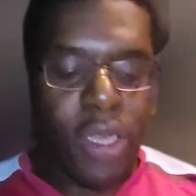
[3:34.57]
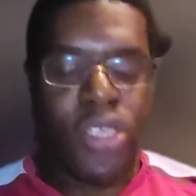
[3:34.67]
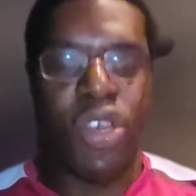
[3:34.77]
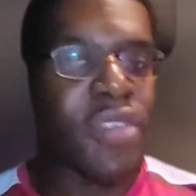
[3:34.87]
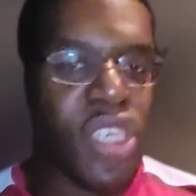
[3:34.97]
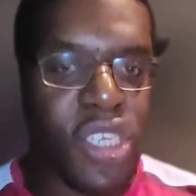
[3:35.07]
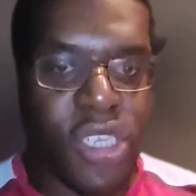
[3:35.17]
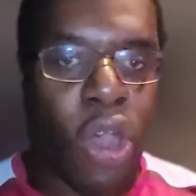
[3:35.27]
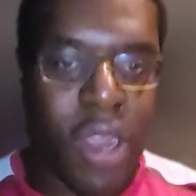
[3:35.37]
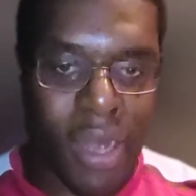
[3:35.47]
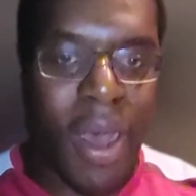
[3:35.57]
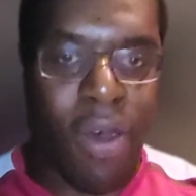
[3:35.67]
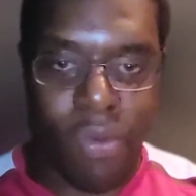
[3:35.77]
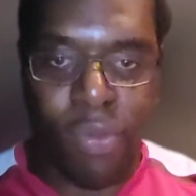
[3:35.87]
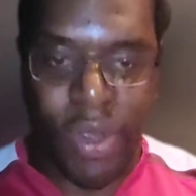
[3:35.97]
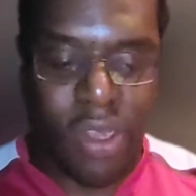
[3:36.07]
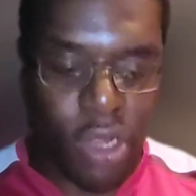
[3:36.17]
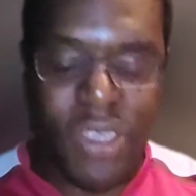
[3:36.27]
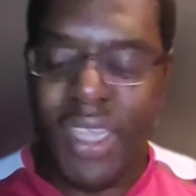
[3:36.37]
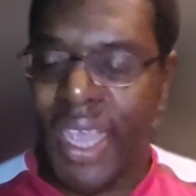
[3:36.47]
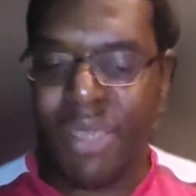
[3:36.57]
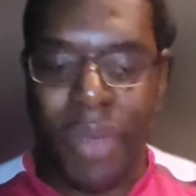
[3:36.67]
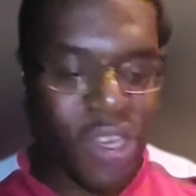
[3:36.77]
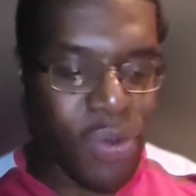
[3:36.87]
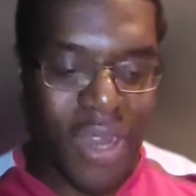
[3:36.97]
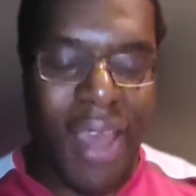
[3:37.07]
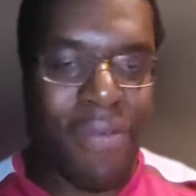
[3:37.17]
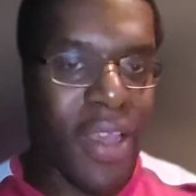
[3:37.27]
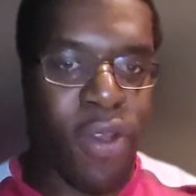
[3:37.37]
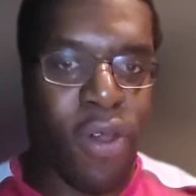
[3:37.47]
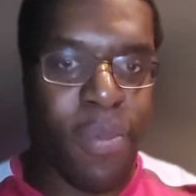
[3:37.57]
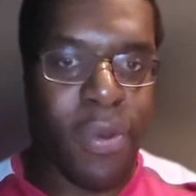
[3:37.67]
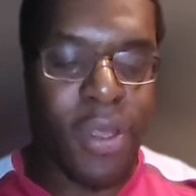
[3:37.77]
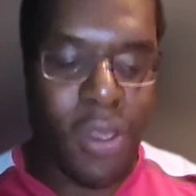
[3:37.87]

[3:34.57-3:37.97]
So obviously she's talking about when they lost against Man U in the FA Cup.